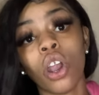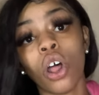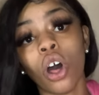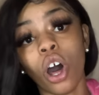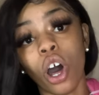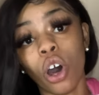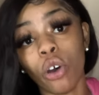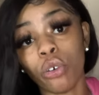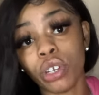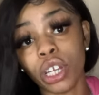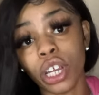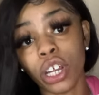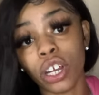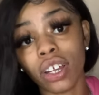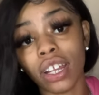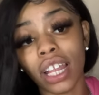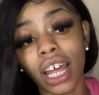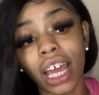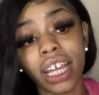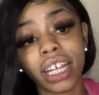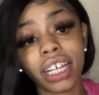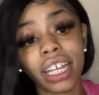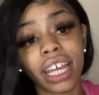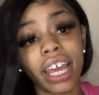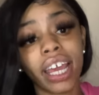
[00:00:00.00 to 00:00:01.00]
on there
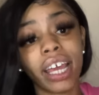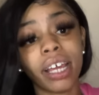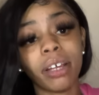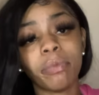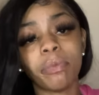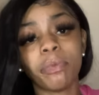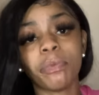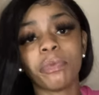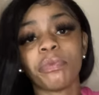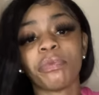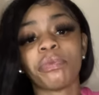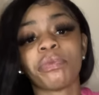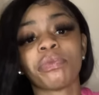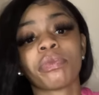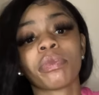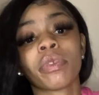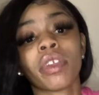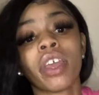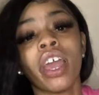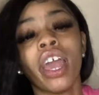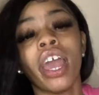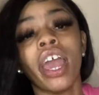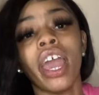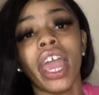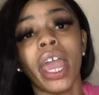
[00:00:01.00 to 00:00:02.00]
like that
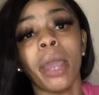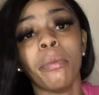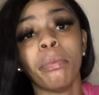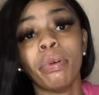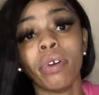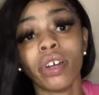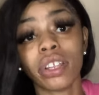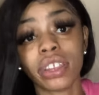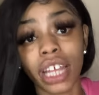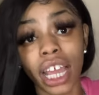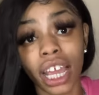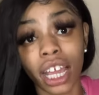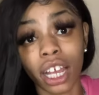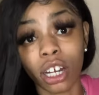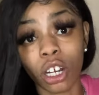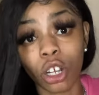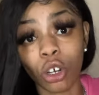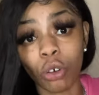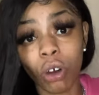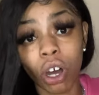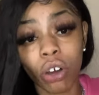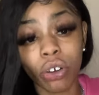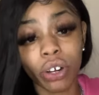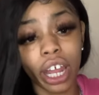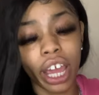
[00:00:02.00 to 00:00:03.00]
and put that glue
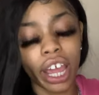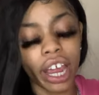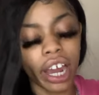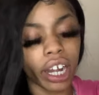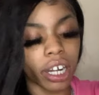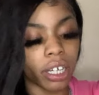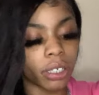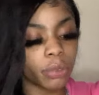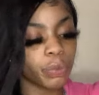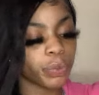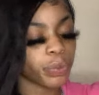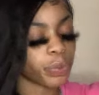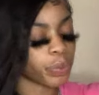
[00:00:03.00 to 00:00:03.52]
on there.